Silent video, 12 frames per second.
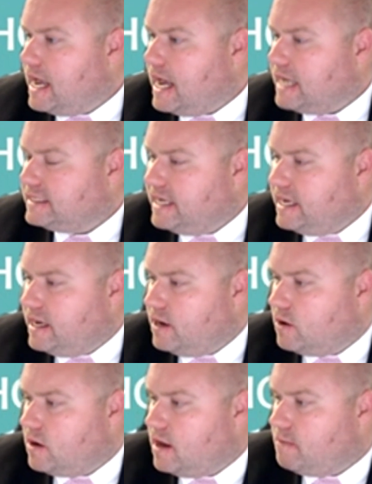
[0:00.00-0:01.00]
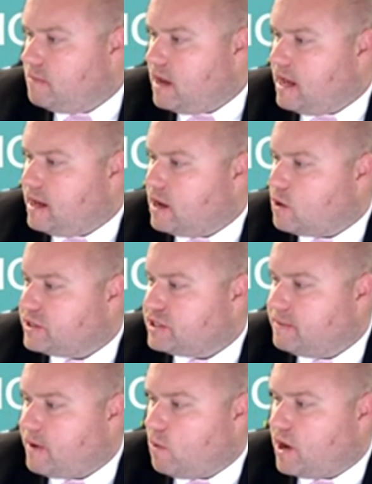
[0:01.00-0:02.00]
I see here a question
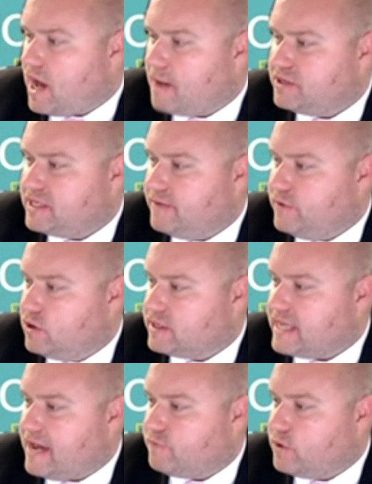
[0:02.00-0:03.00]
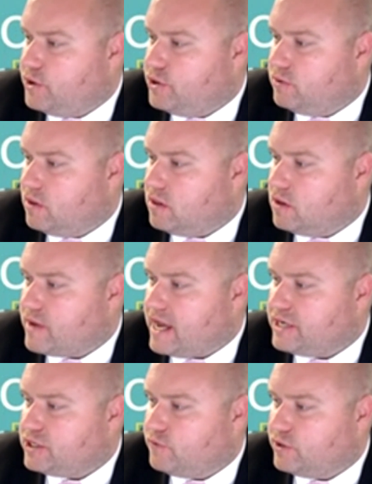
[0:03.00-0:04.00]
about what options have you looked at for a new
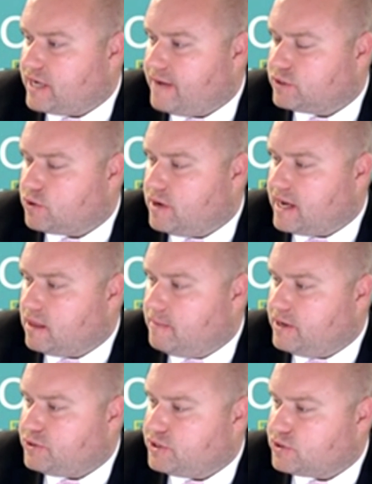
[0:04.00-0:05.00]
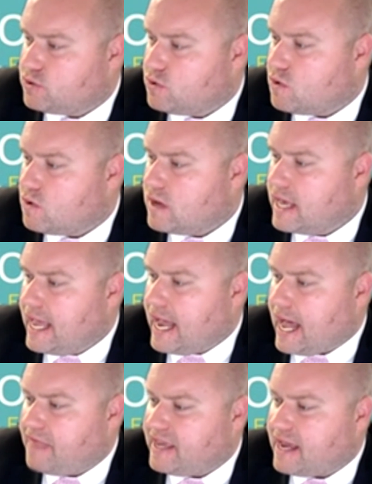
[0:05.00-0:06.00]
location for Davis Creek Elementary School.
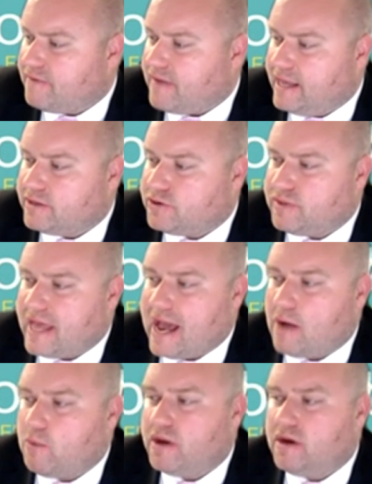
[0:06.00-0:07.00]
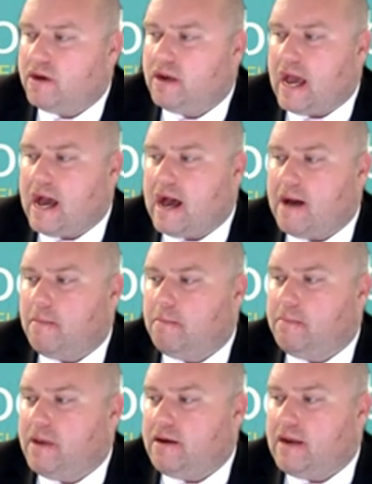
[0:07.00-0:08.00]
I think I've answered that one,
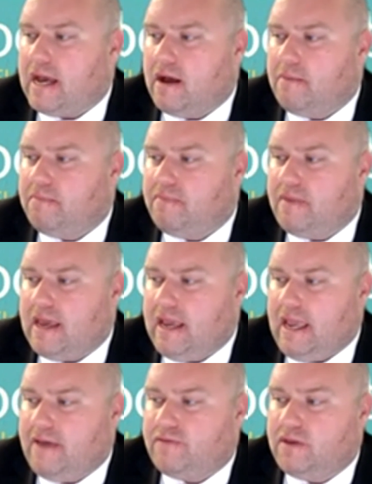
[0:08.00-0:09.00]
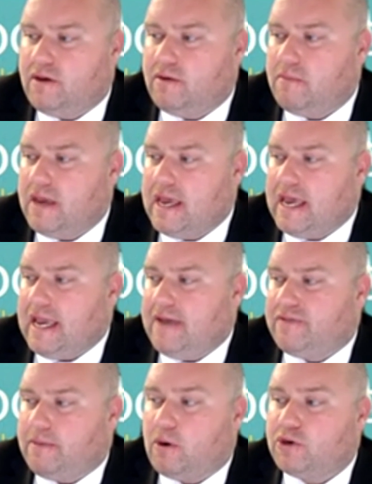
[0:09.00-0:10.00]
but if
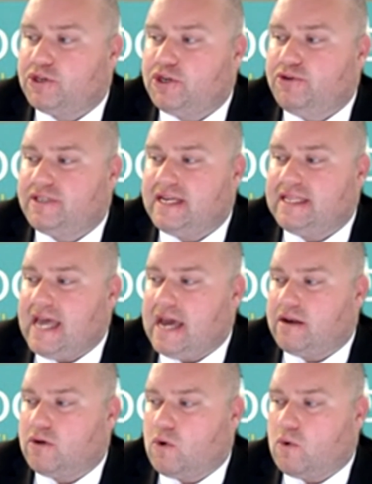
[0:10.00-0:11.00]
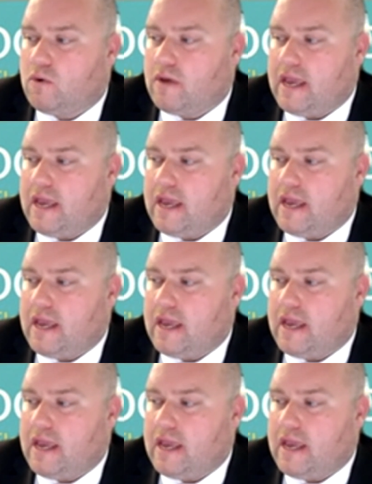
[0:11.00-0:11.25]
the person who sent that